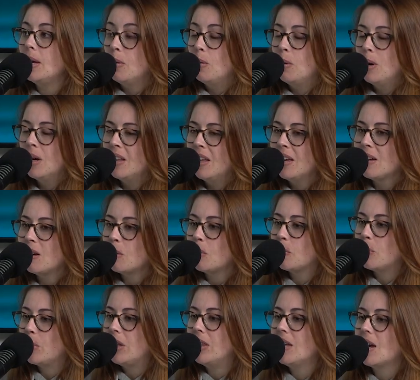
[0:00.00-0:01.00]
we're like
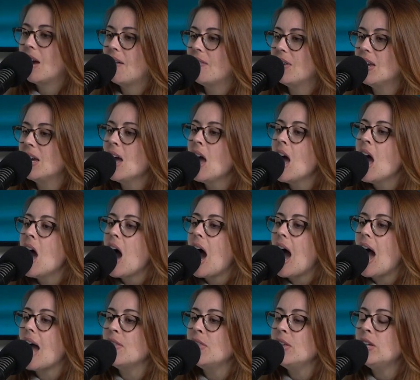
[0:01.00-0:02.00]
breathing heavy.
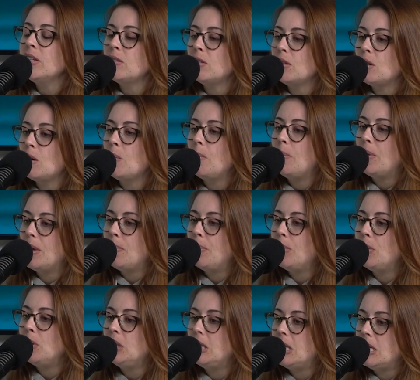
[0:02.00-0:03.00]
I think too,
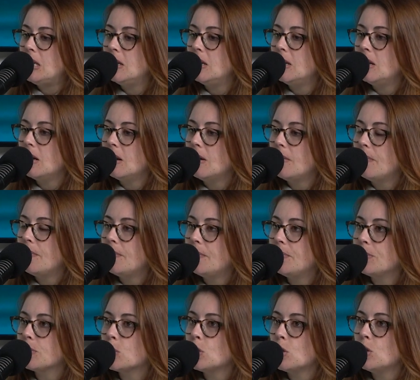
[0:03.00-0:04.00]
people need
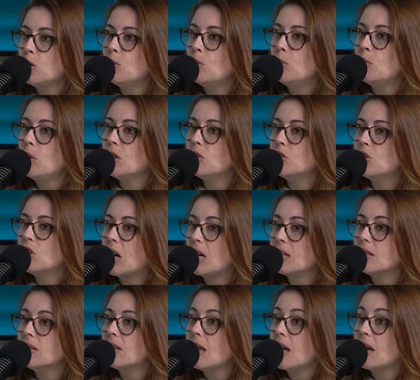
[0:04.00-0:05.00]
to
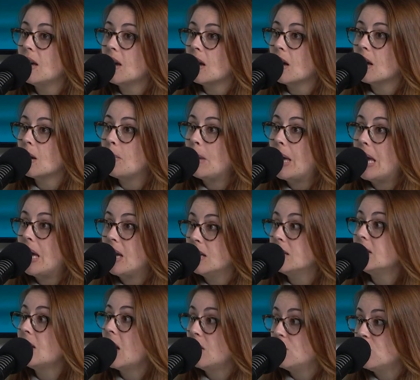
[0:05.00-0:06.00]
just like pay
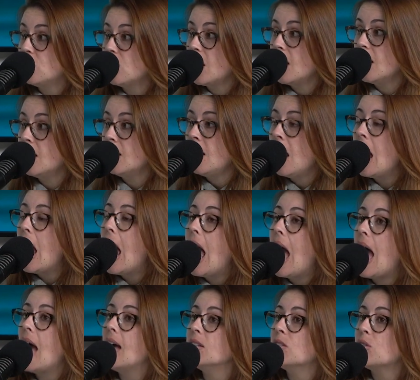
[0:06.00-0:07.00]
attention
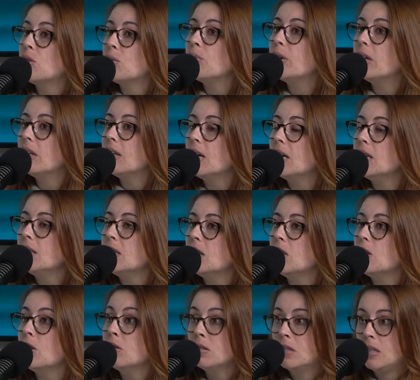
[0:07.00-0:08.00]
mm-hmm. and to realize
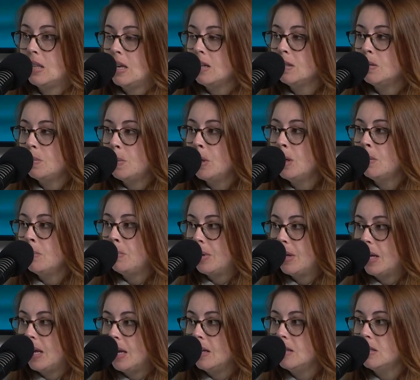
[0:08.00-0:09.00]
that there's things put in
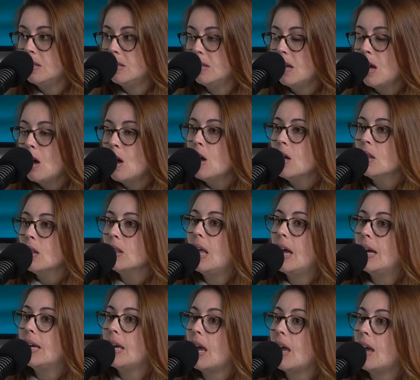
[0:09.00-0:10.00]
place.
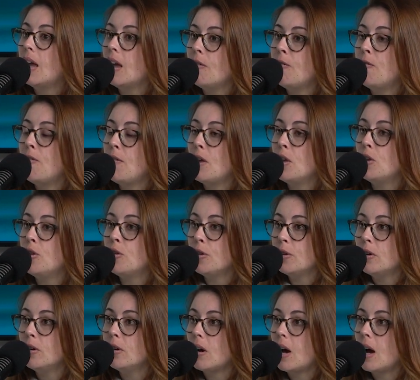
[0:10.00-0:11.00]
Like if
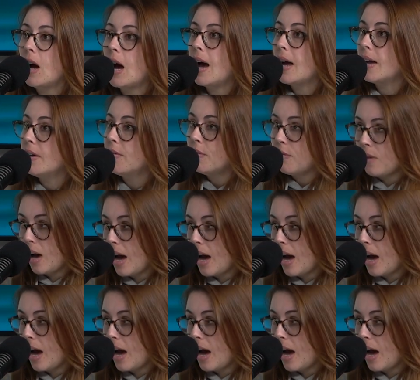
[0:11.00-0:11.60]
you're, I've,